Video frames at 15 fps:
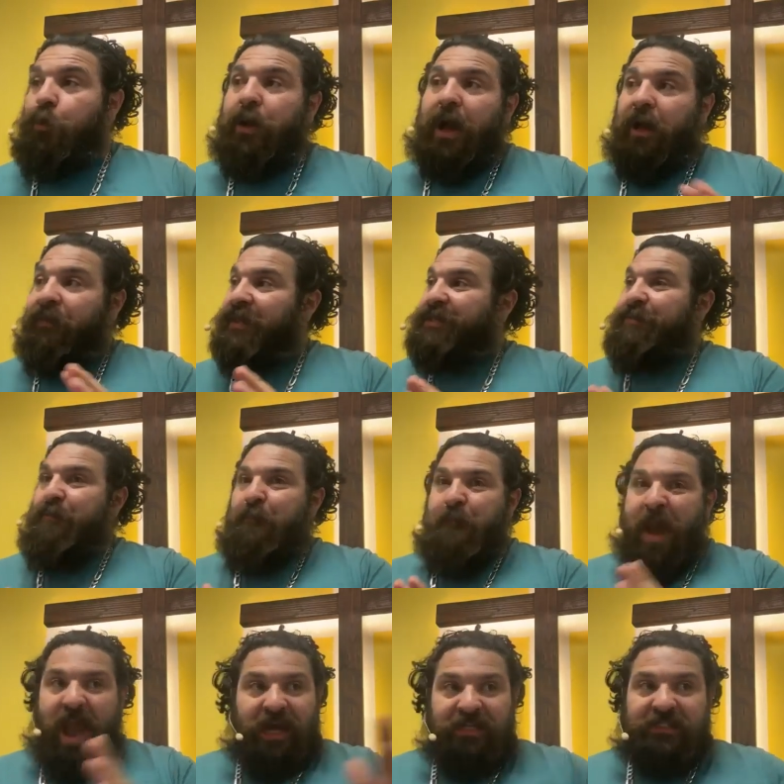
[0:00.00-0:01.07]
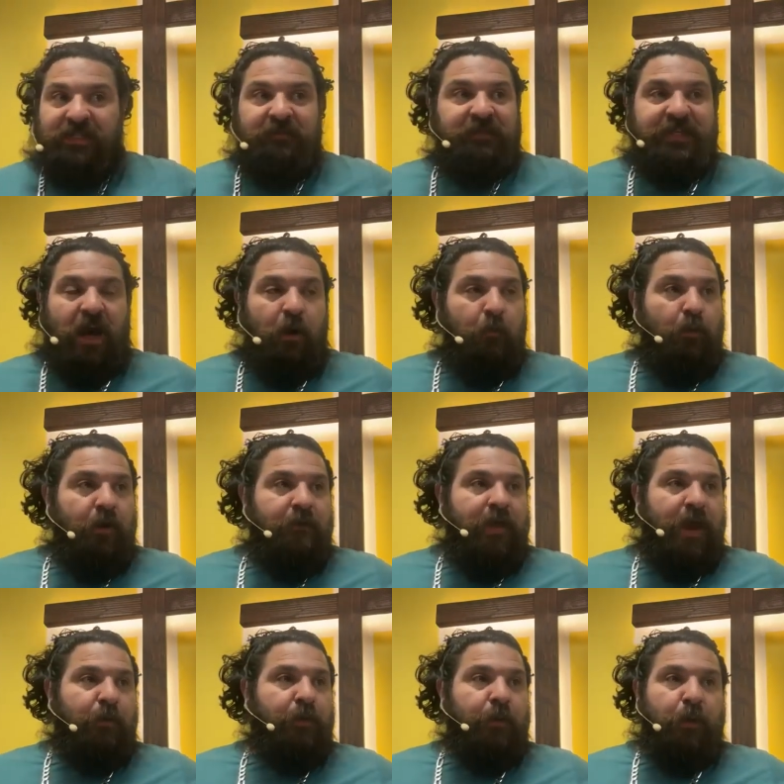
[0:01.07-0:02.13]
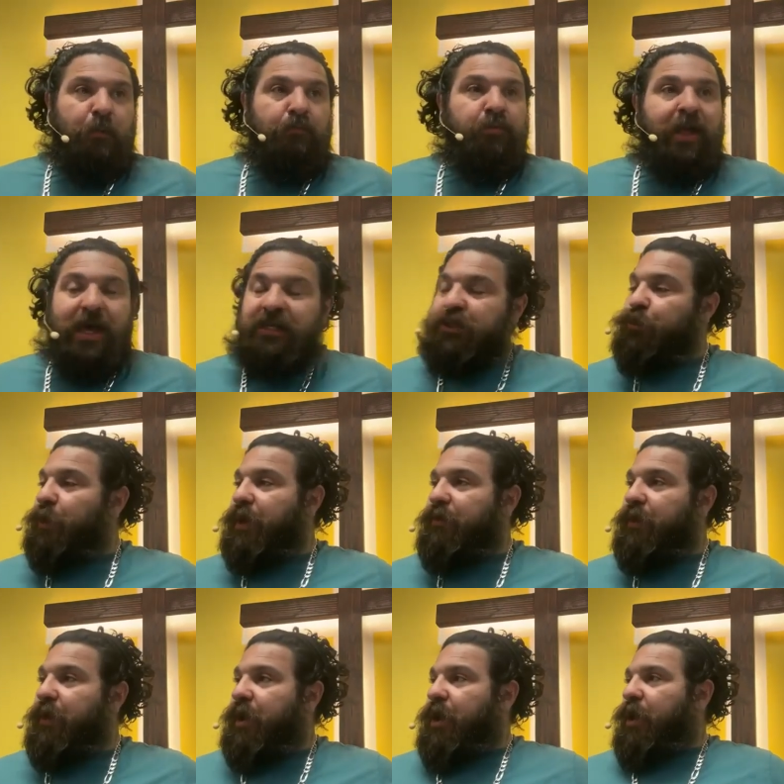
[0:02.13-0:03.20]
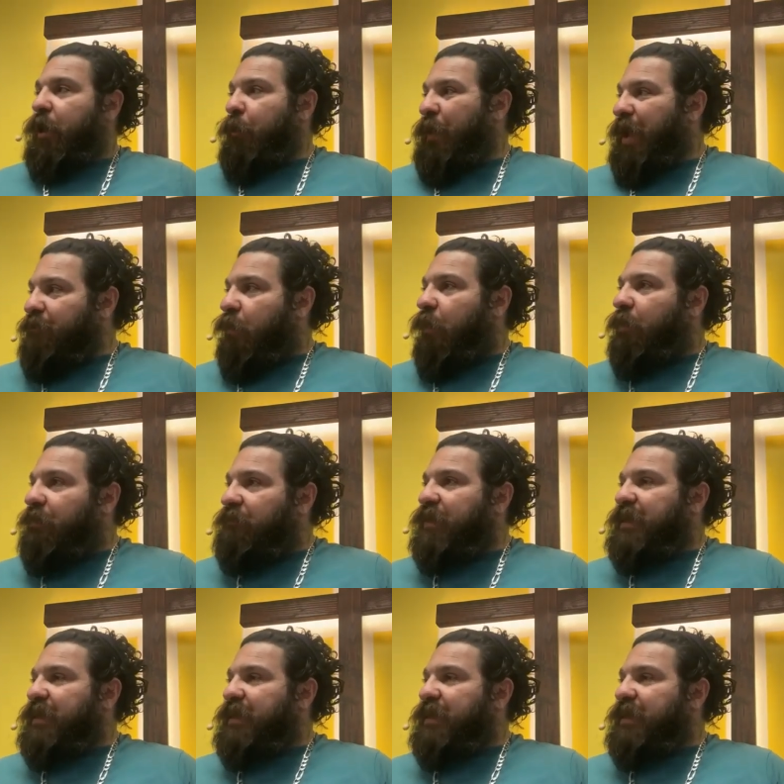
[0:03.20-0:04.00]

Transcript: We got this massive soundboard that we were blessed with. And we have all